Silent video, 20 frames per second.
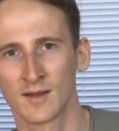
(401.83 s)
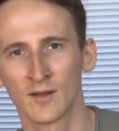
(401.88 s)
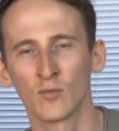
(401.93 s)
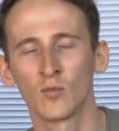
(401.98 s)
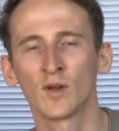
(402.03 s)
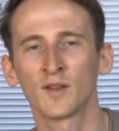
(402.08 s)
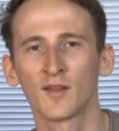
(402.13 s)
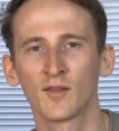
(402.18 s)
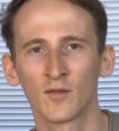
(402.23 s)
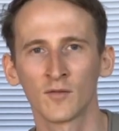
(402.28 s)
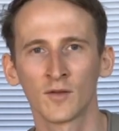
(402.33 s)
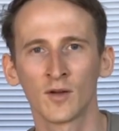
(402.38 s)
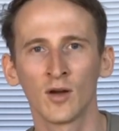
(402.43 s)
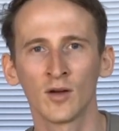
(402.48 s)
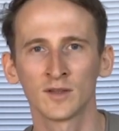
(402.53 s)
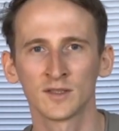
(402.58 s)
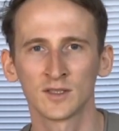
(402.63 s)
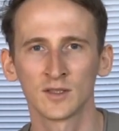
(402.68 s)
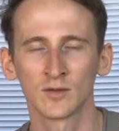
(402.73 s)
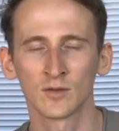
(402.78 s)
Once you've
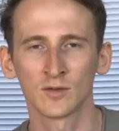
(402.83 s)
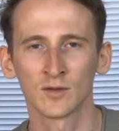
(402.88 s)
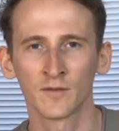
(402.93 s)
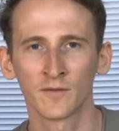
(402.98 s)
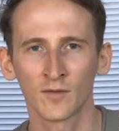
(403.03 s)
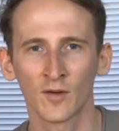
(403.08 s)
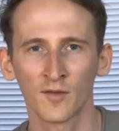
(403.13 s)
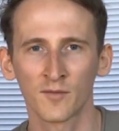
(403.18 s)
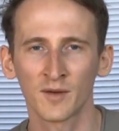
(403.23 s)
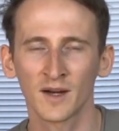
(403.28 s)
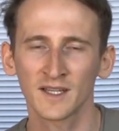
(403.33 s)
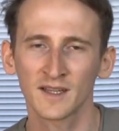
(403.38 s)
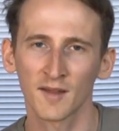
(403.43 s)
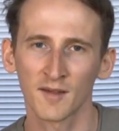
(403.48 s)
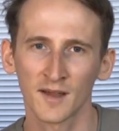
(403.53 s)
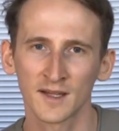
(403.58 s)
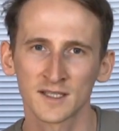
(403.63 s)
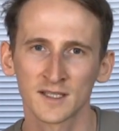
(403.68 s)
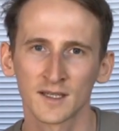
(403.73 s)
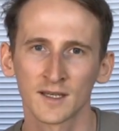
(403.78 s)
gone to the first practice
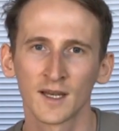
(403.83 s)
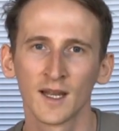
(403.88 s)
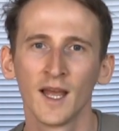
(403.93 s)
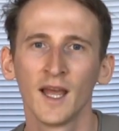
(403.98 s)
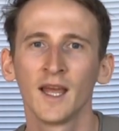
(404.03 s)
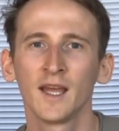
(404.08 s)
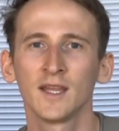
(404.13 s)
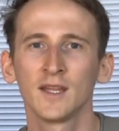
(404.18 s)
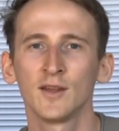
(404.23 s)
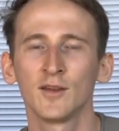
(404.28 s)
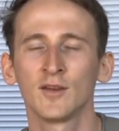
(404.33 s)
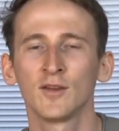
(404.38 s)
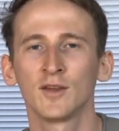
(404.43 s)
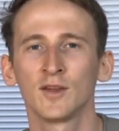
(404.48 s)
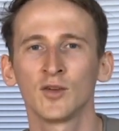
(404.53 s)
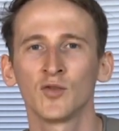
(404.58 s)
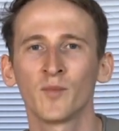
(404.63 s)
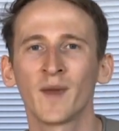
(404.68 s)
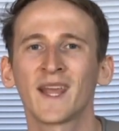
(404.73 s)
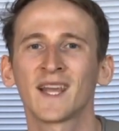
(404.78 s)
session,
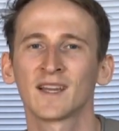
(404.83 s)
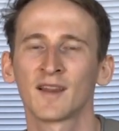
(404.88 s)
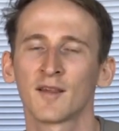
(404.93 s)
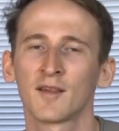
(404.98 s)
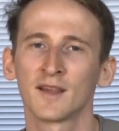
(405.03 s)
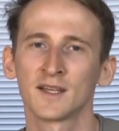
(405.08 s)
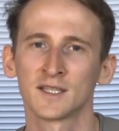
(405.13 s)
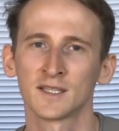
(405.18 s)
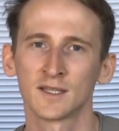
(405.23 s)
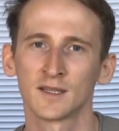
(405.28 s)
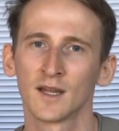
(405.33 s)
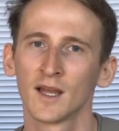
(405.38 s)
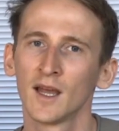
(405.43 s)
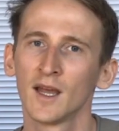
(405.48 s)
you make a decision.